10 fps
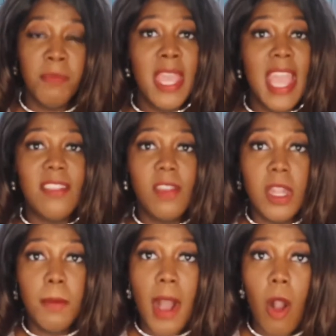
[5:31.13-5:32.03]
It's
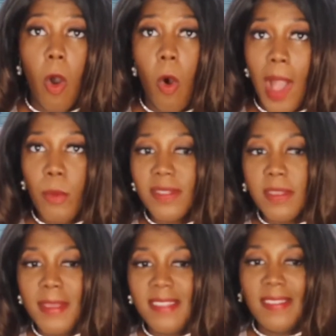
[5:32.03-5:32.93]
not about, oh, I went to
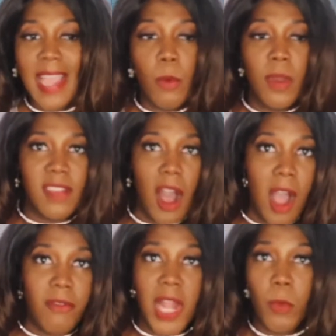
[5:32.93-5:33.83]
BC, I went to
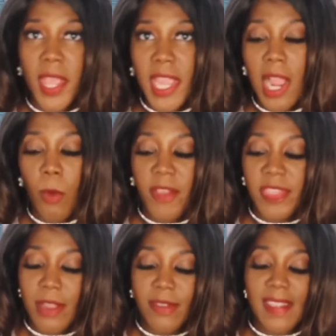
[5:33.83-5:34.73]
Harvard, I went here, I went
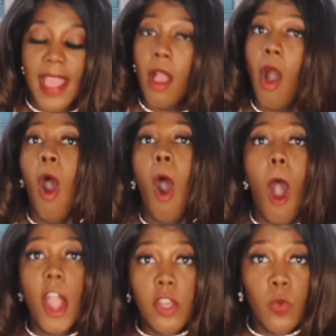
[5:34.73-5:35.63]
there. It's like,
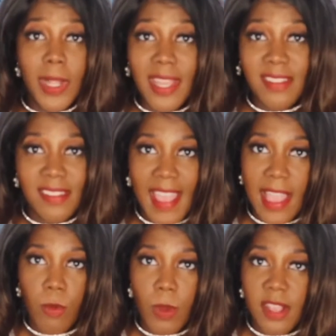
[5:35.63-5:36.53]
are you willing to
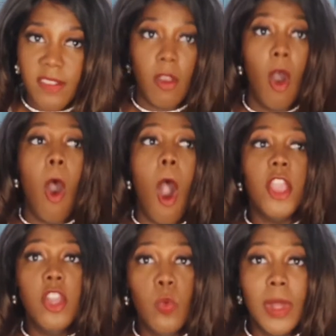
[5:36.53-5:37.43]
take risks? Are
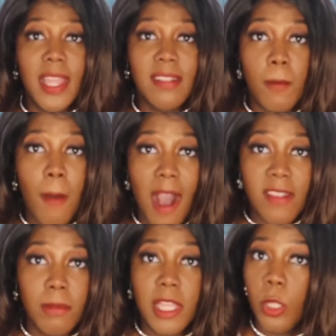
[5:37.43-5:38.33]
you willing to
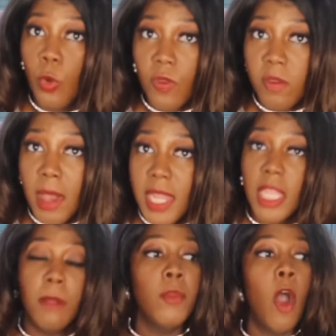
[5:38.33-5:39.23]
possibly lose
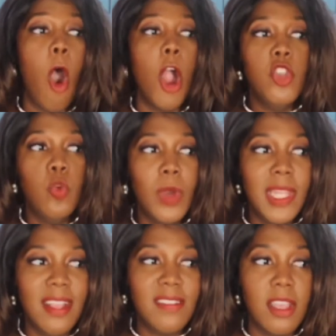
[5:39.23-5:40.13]
money? Are you
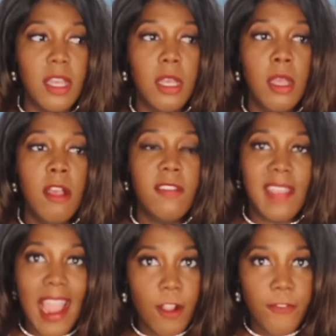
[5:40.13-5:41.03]
willing to
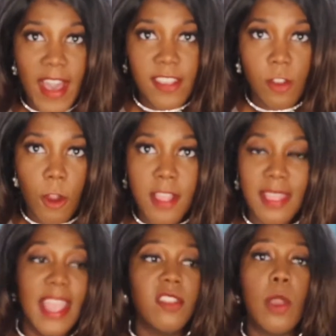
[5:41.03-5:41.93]
sacrifice certain
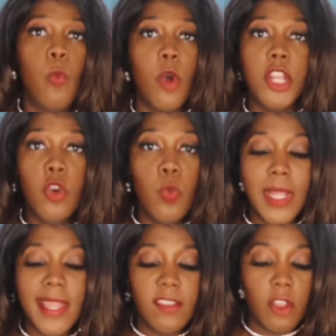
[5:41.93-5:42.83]
things? Like, what are you
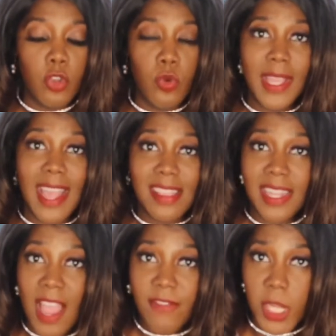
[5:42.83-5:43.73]
willing to do to get the
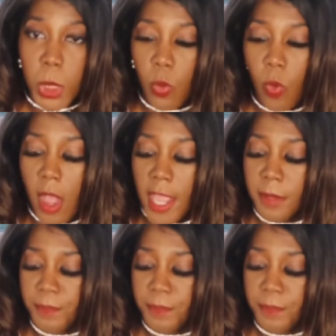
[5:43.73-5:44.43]
life that you want?